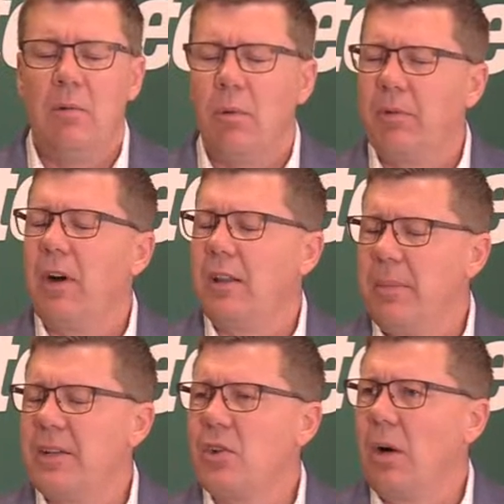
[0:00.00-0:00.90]
will provide the
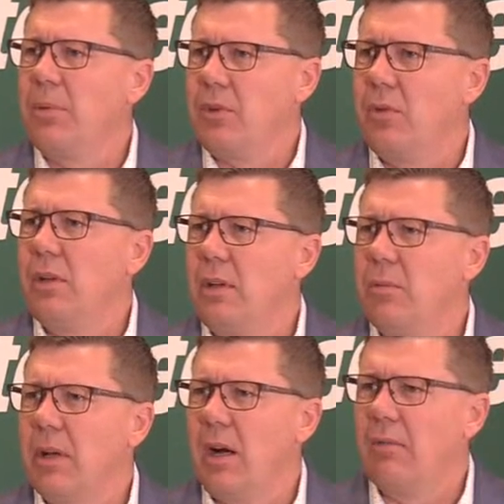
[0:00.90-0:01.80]
best opportunity
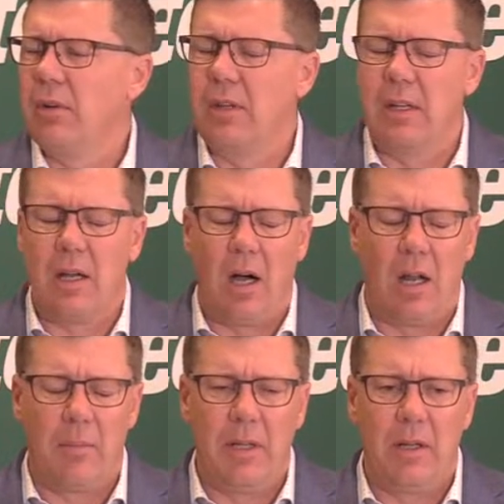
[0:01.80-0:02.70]
to recover the
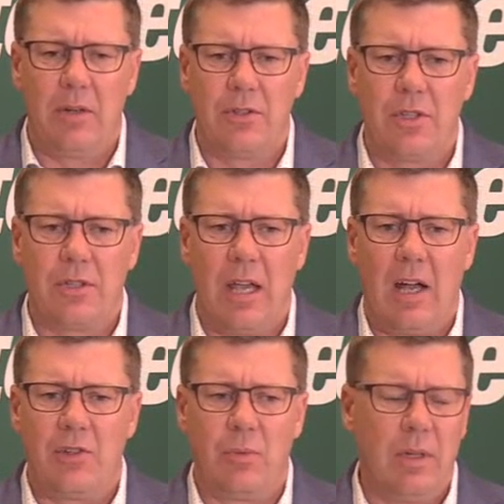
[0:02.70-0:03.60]
economy here in
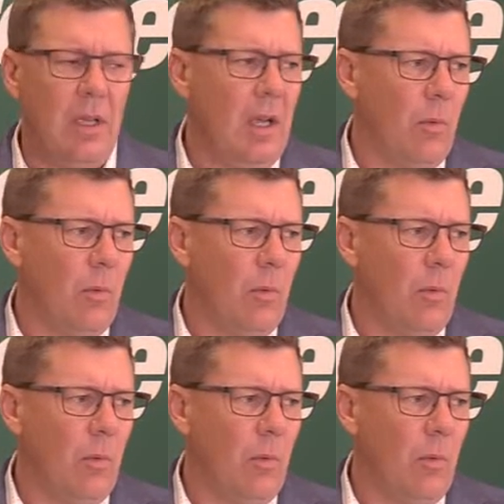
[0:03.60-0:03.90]
Saskatchewan.